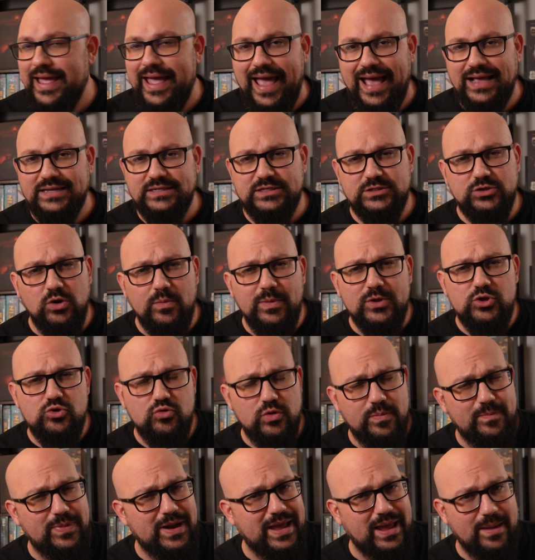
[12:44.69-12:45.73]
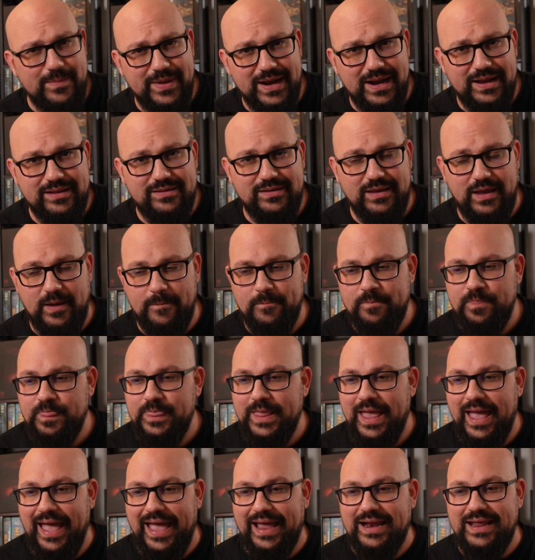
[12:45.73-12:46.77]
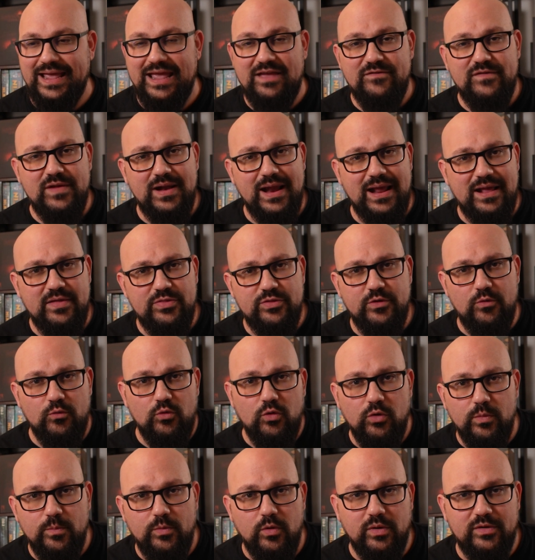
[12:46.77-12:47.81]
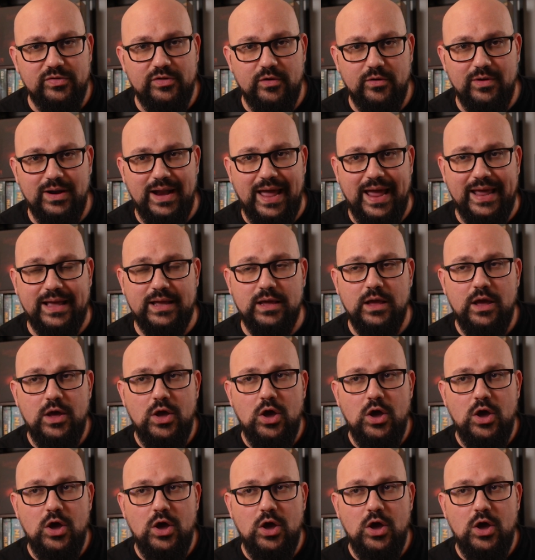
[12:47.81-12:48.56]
Has so much replayability, and even in the rulebook they're like,